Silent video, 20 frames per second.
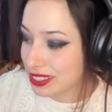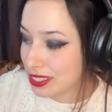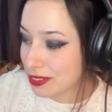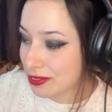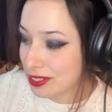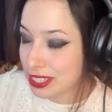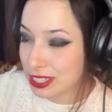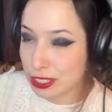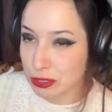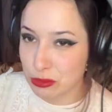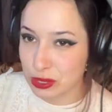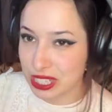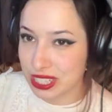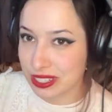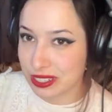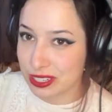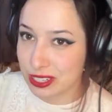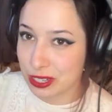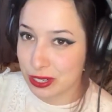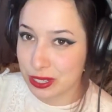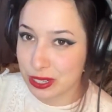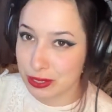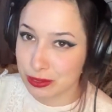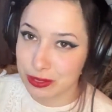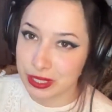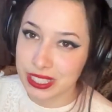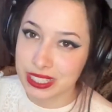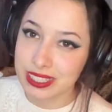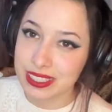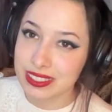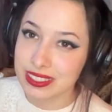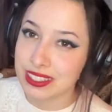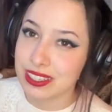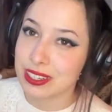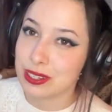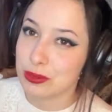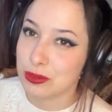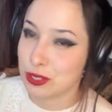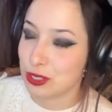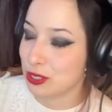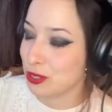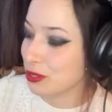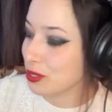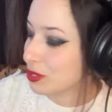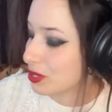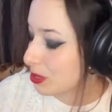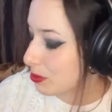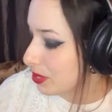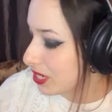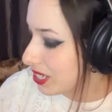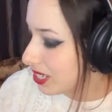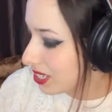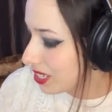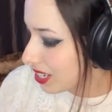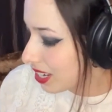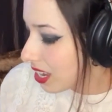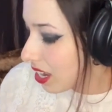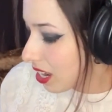once I finish my current reads that I will show you in a bit.